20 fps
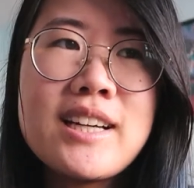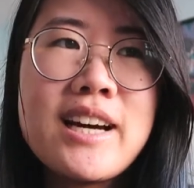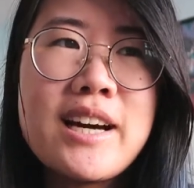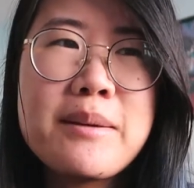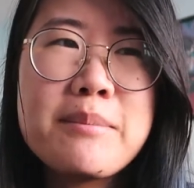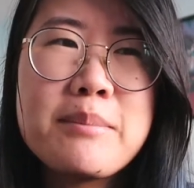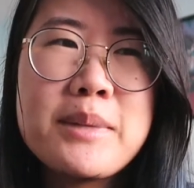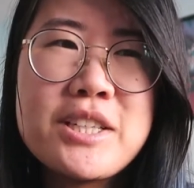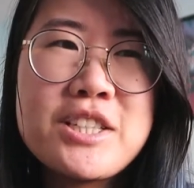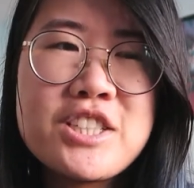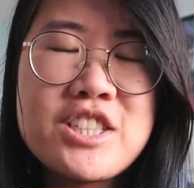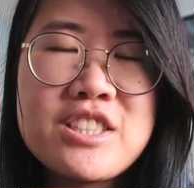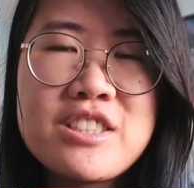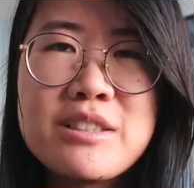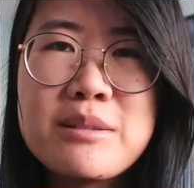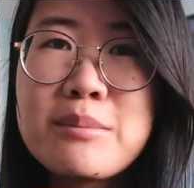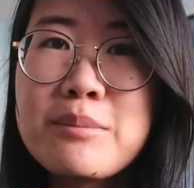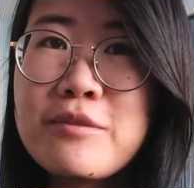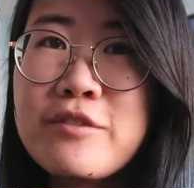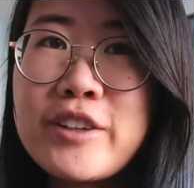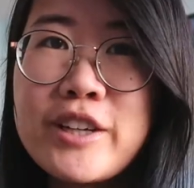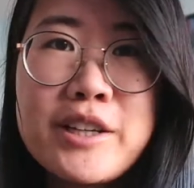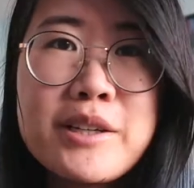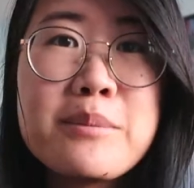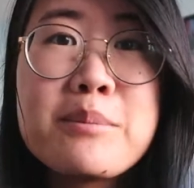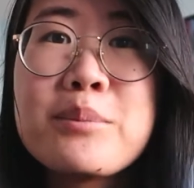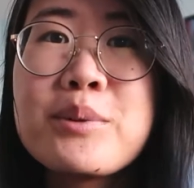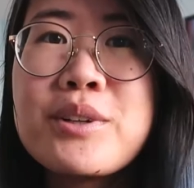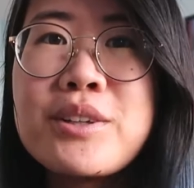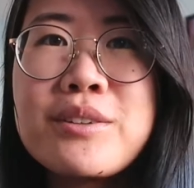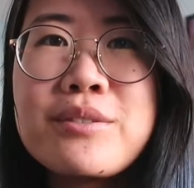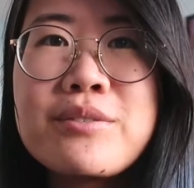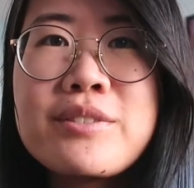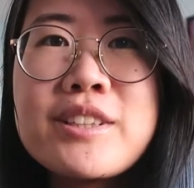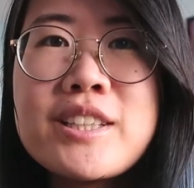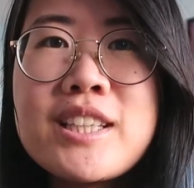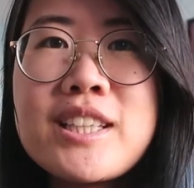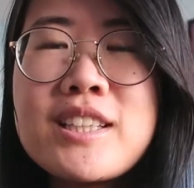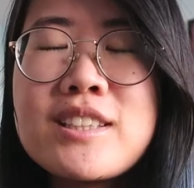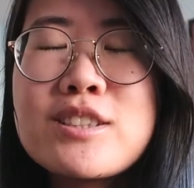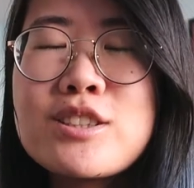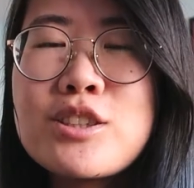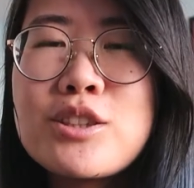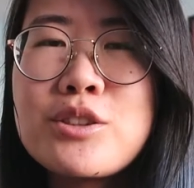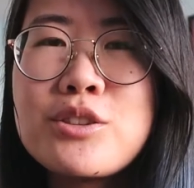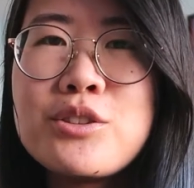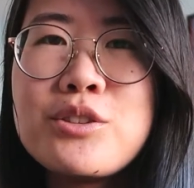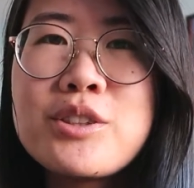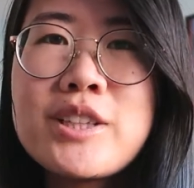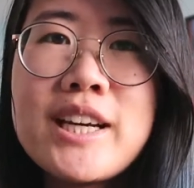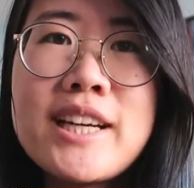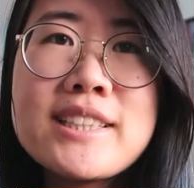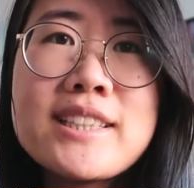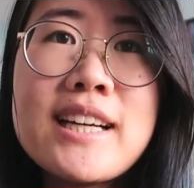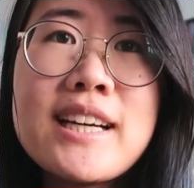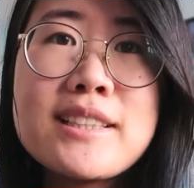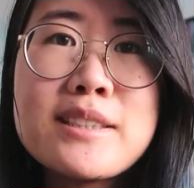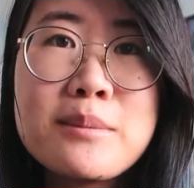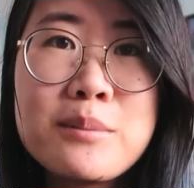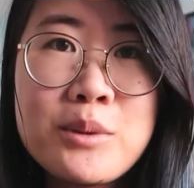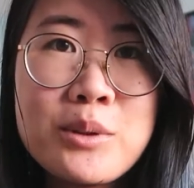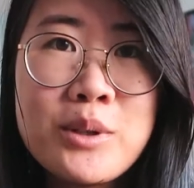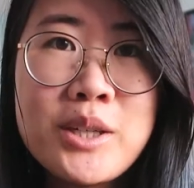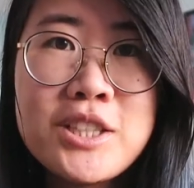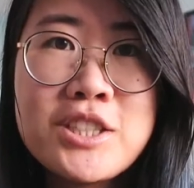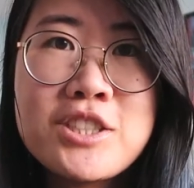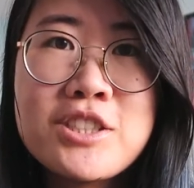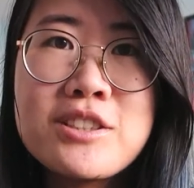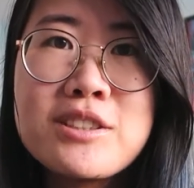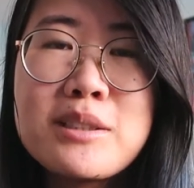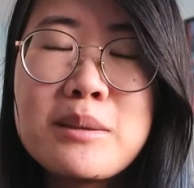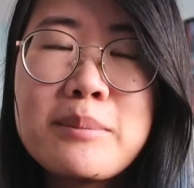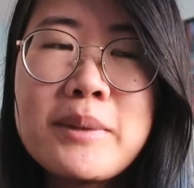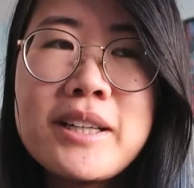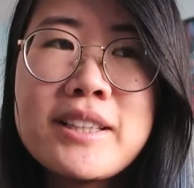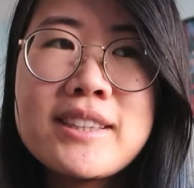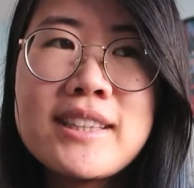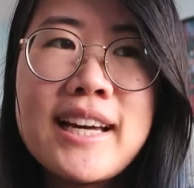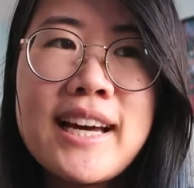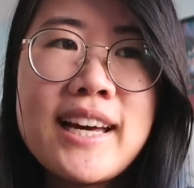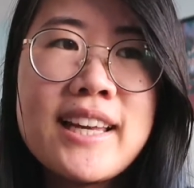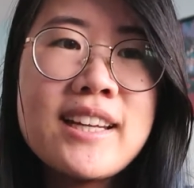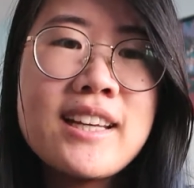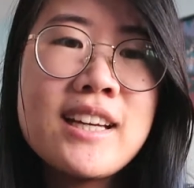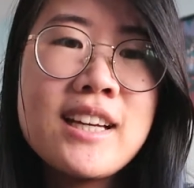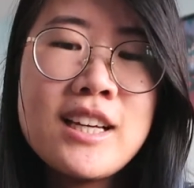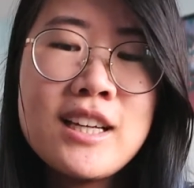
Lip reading: I mentioned it very briefly, so you guys had some questions about that.